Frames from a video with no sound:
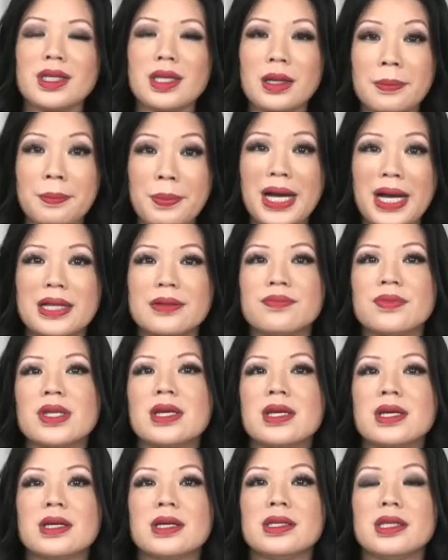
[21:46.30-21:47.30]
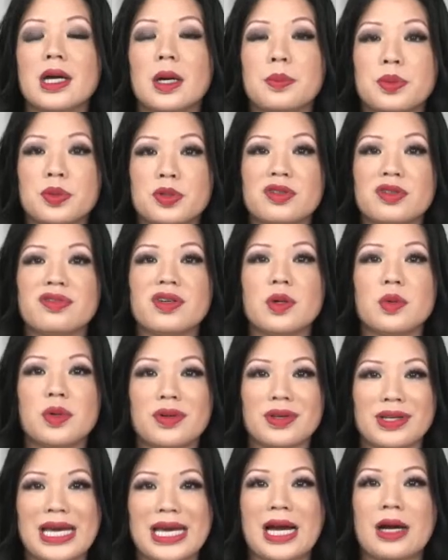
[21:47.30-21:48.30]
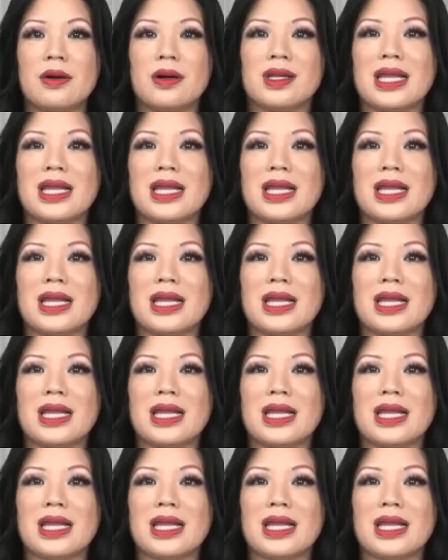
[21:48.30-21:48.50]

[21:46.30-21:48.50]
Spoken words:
But the approval will now